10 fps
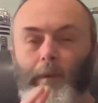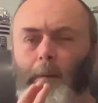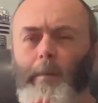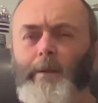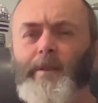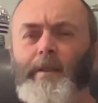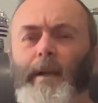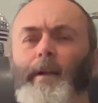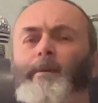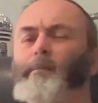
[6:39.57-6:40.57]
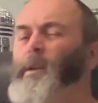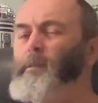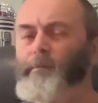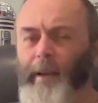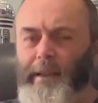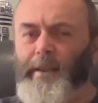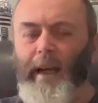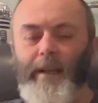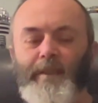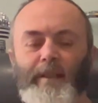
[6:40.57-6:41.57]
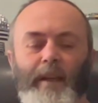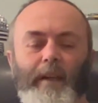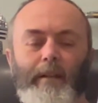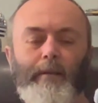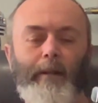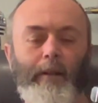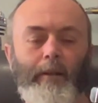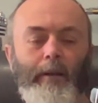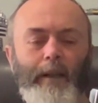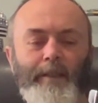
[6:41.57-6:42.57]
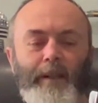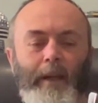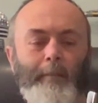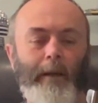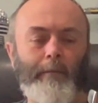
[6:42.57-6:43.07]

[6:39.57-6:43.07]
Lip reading: Once you do, fantastic little lightsaber.